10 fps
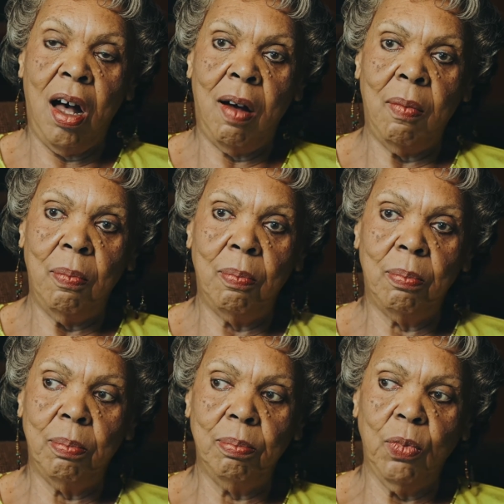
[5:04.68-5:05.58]
uh,
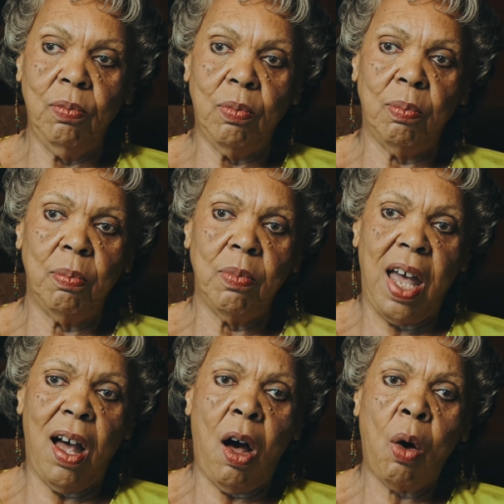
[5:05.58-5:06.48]

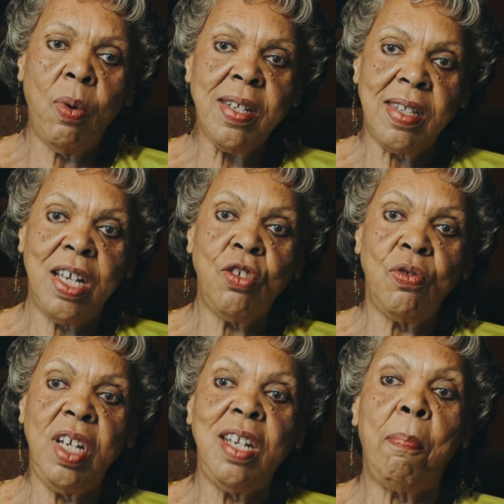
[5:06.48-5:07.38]
always said
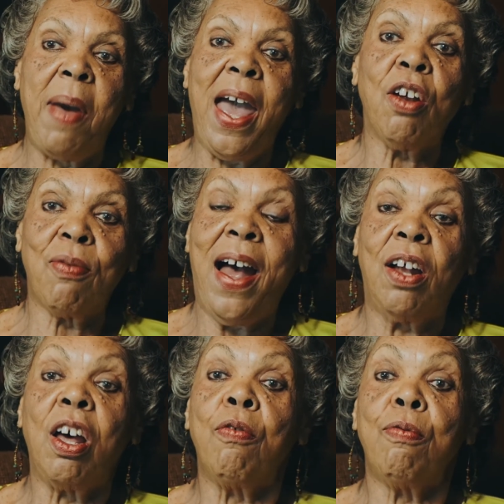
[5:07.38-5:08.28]
you need a
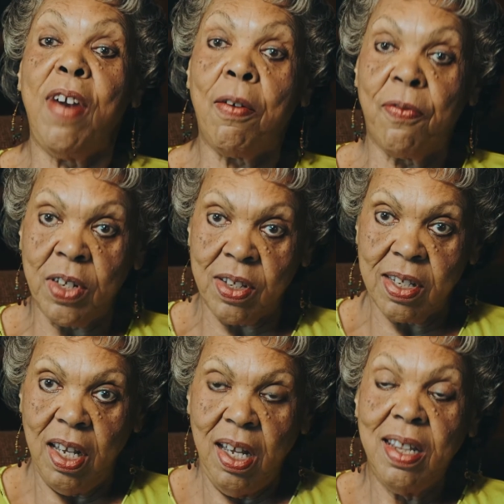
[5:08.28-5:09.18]
background of
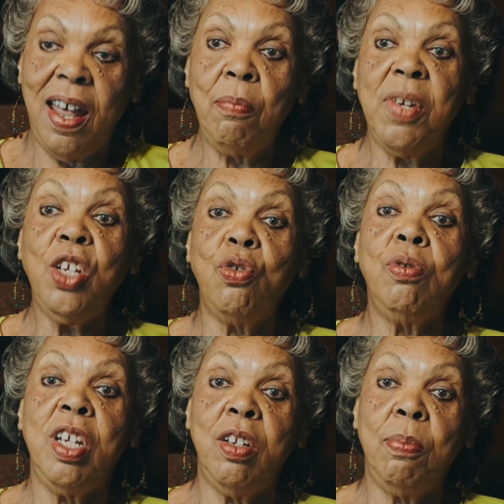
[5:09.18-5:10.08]
reference. That means you
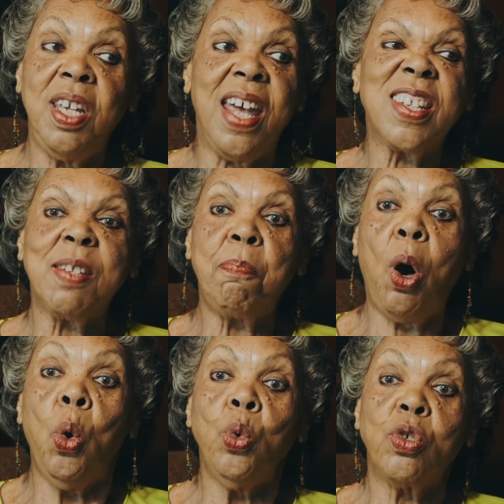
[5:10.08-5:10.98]
need to be
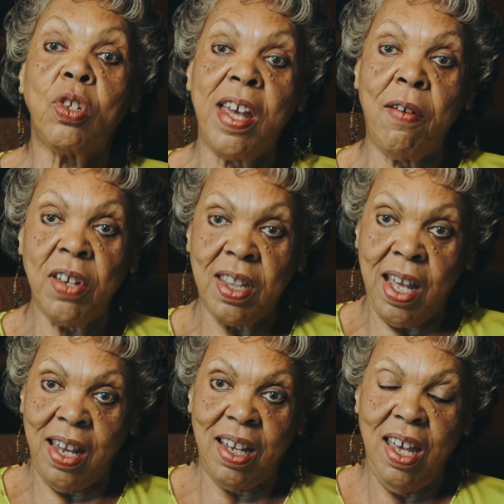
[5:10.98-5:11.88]
exposed to
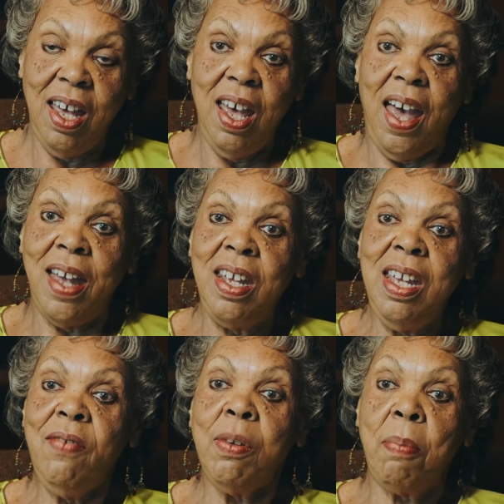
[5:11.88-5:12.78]
everything. And
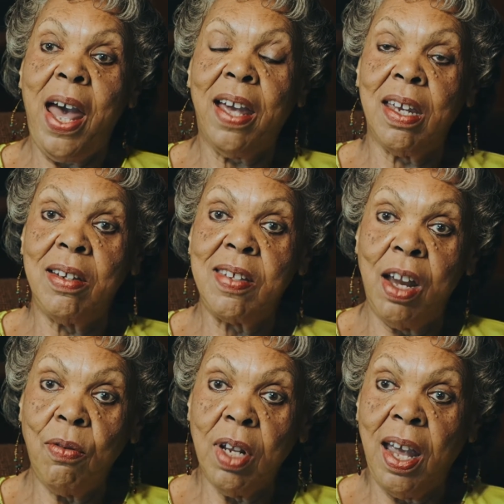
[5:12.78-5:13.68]
even back in
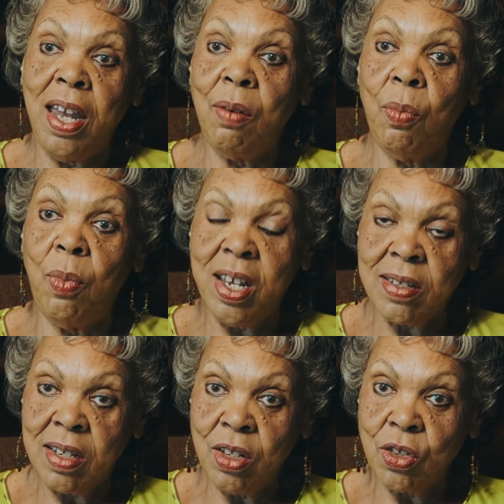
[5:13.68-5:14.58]
segregated
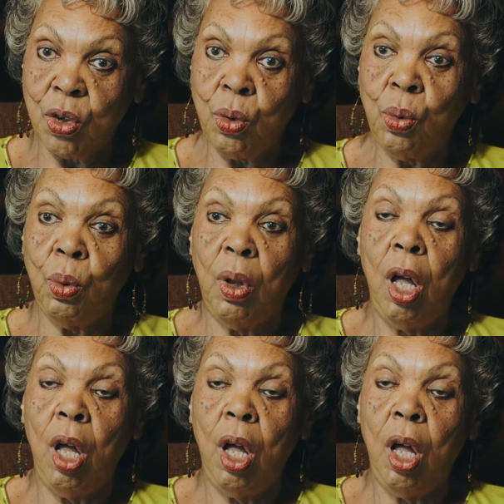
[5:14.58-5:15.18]
West End school,